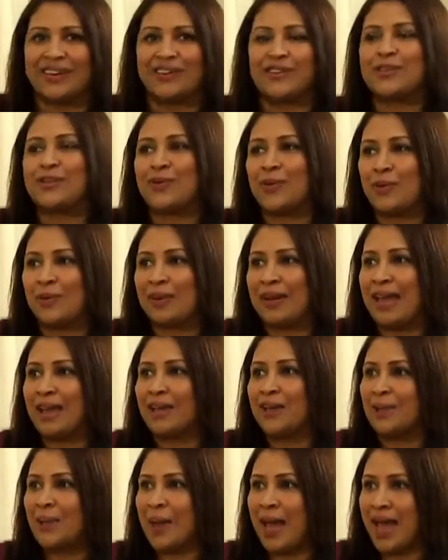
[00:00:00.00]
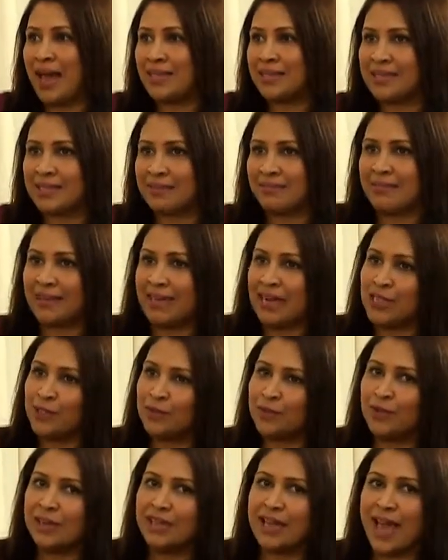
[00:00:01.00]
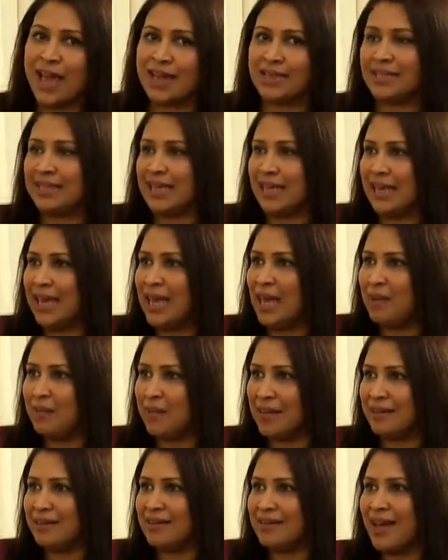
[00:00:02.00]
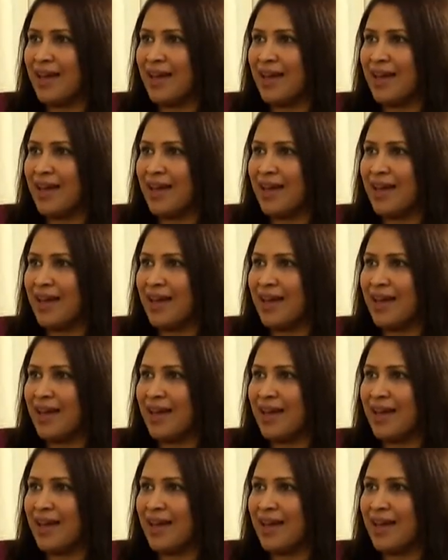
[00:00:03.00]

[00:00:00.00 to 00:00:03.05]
So like, as gracefully as they came in,